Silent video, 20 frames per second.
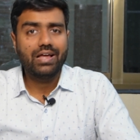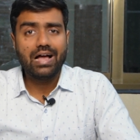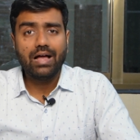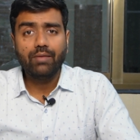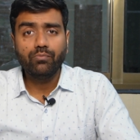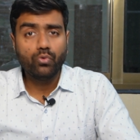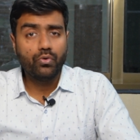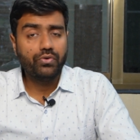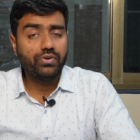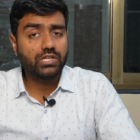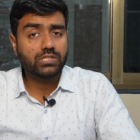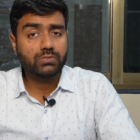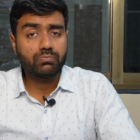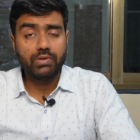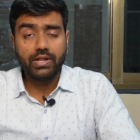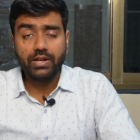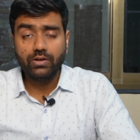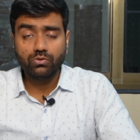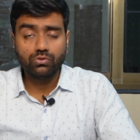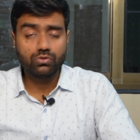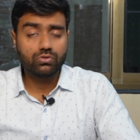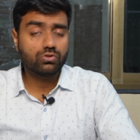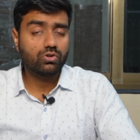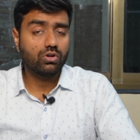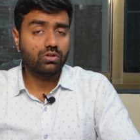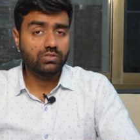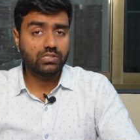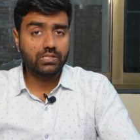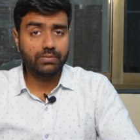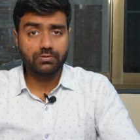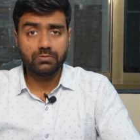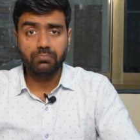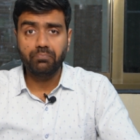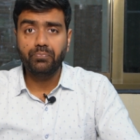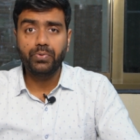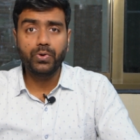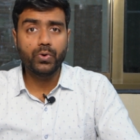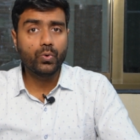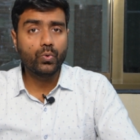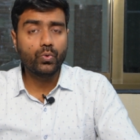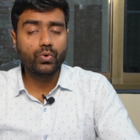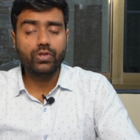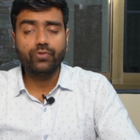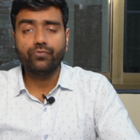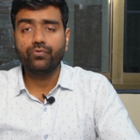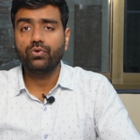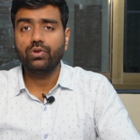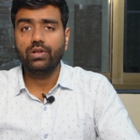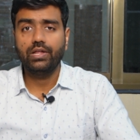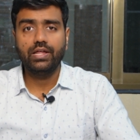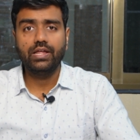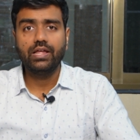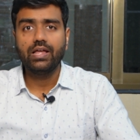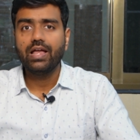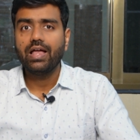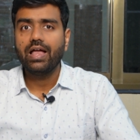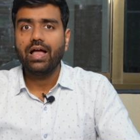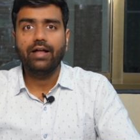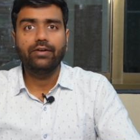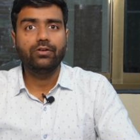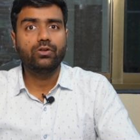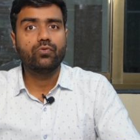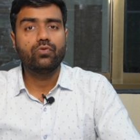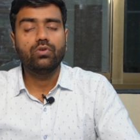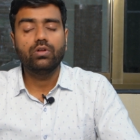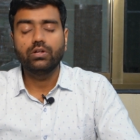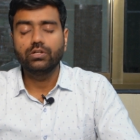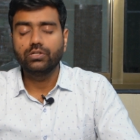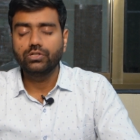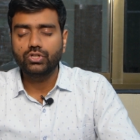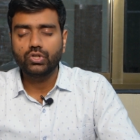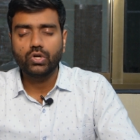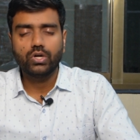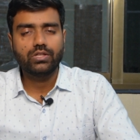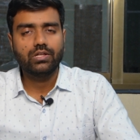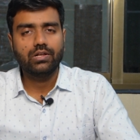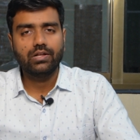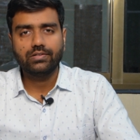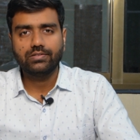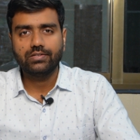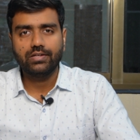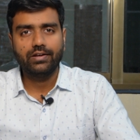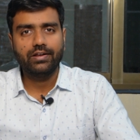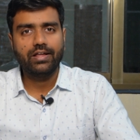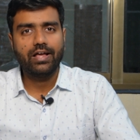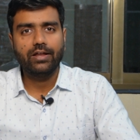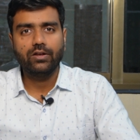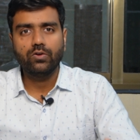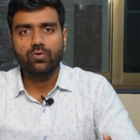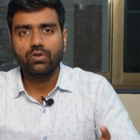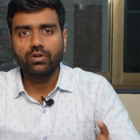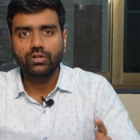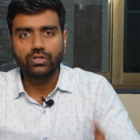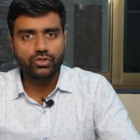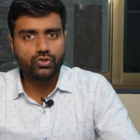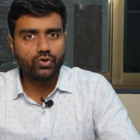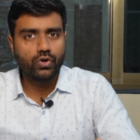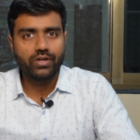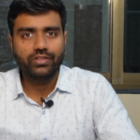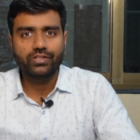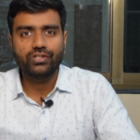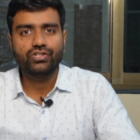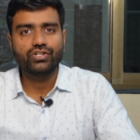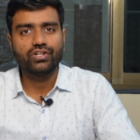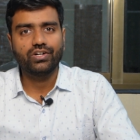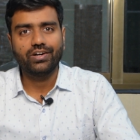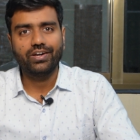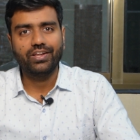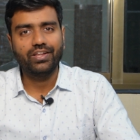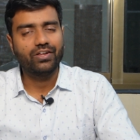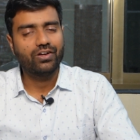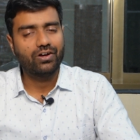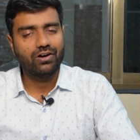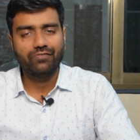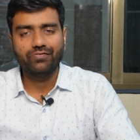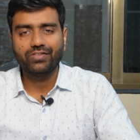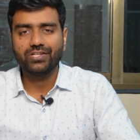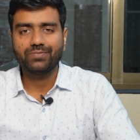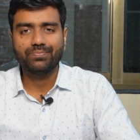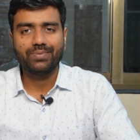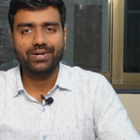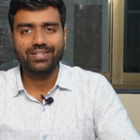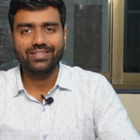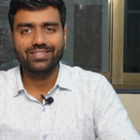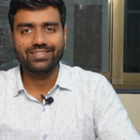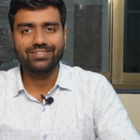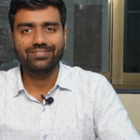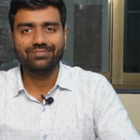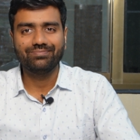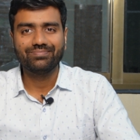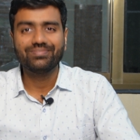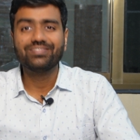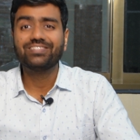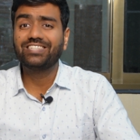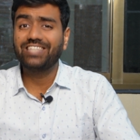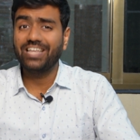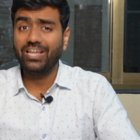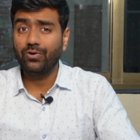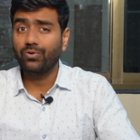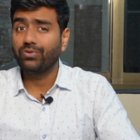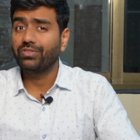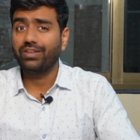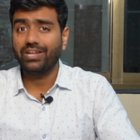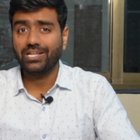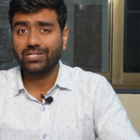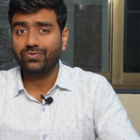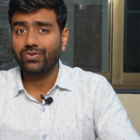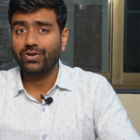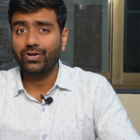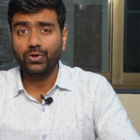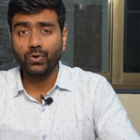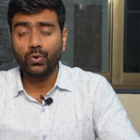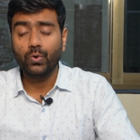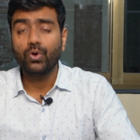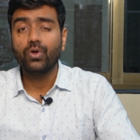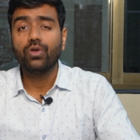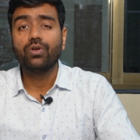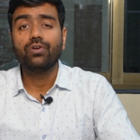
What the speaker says: I'm going to explain you those concepts beautifully, and you will enjoy the lesson and you will enjoy the journey of this Python. See you in the next video